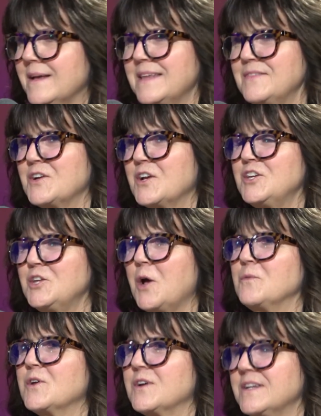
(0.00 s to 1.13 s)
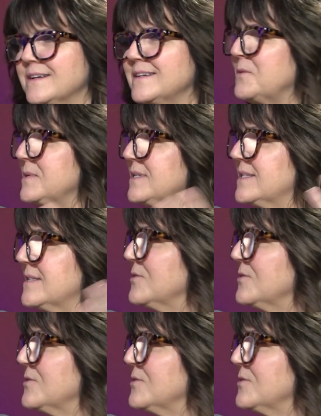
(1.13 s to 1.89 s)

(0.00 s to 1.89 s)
and they're going to go into